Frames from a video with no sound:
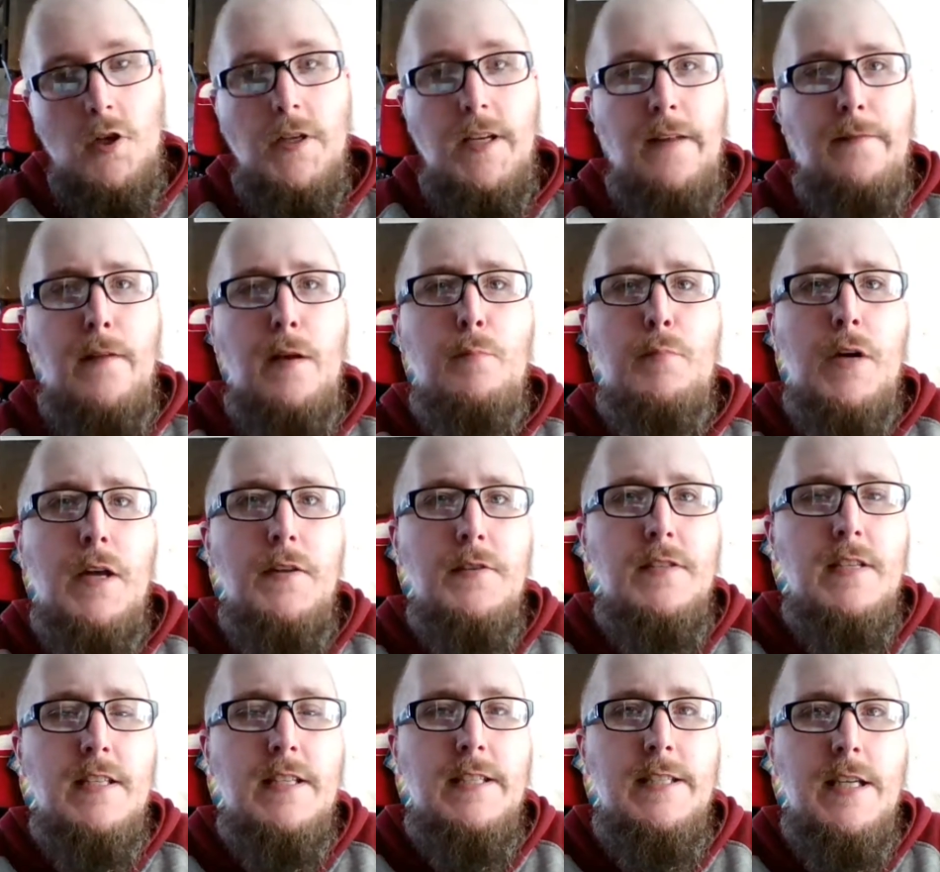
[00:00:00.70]
Good evening,
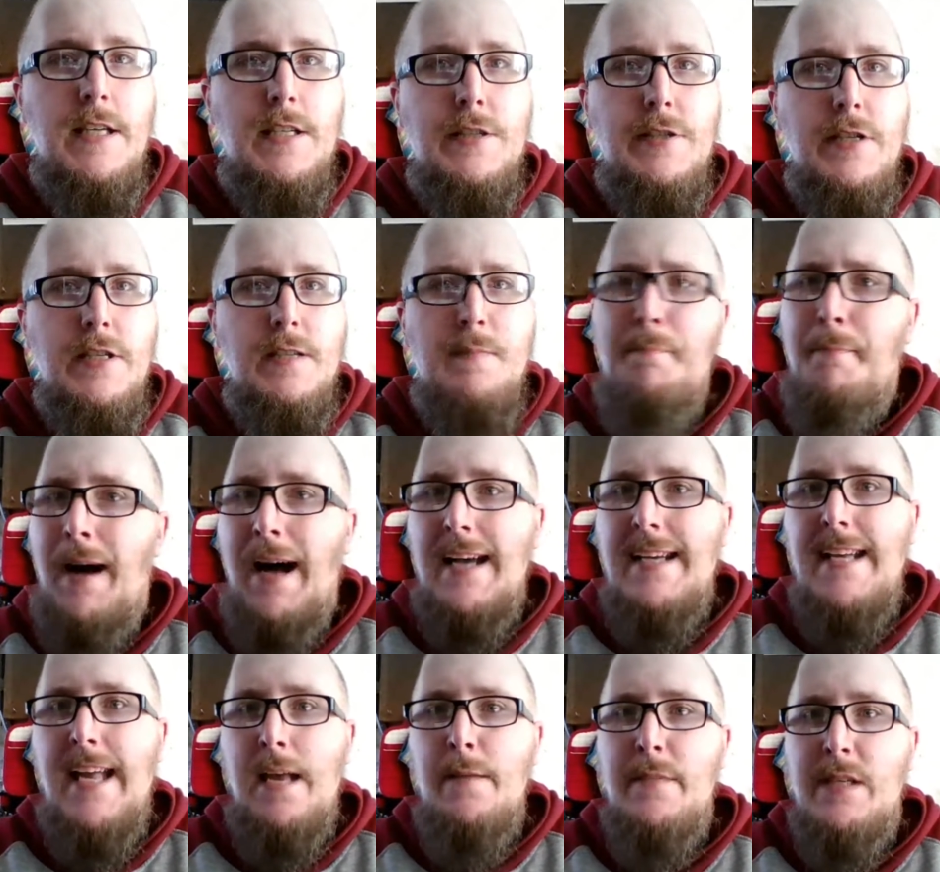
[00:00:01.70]
brothers and sisters.
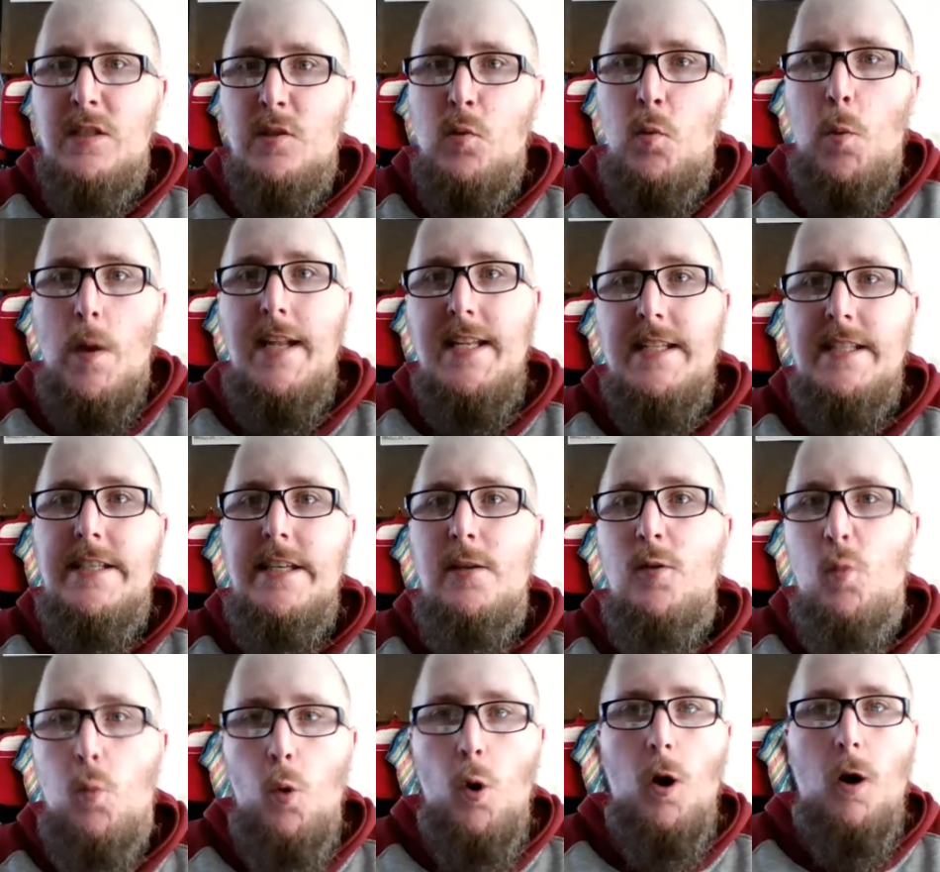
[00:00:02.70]
My name is
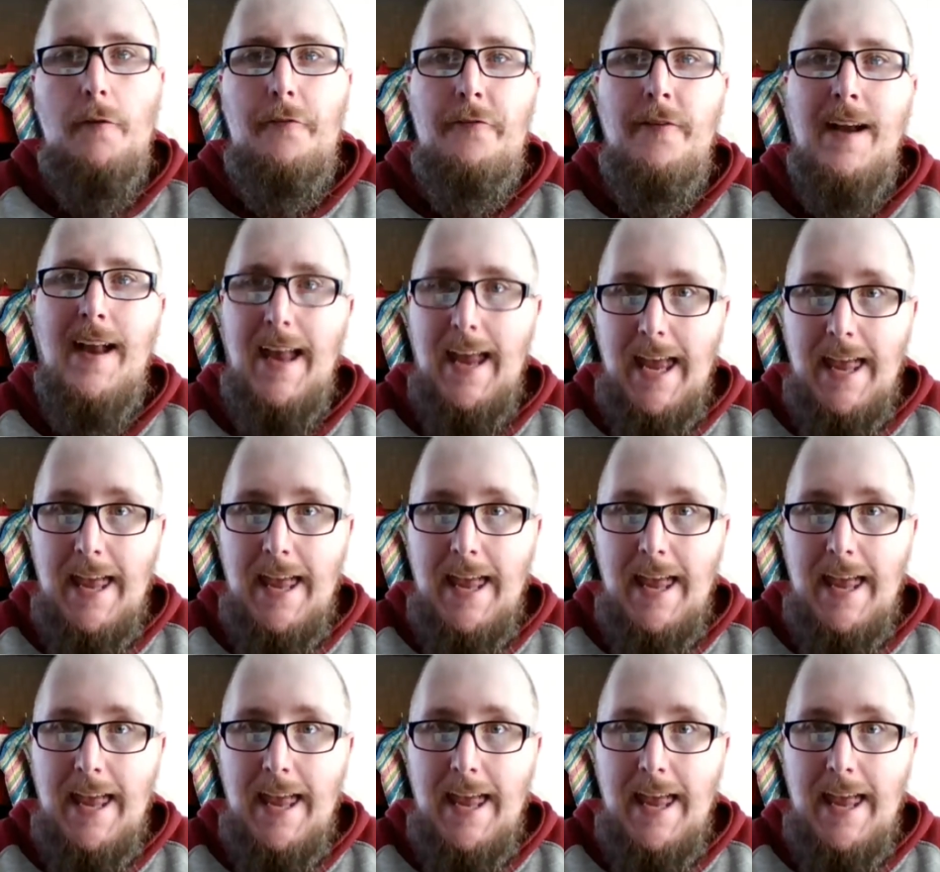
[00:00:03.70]
Winston Wolf,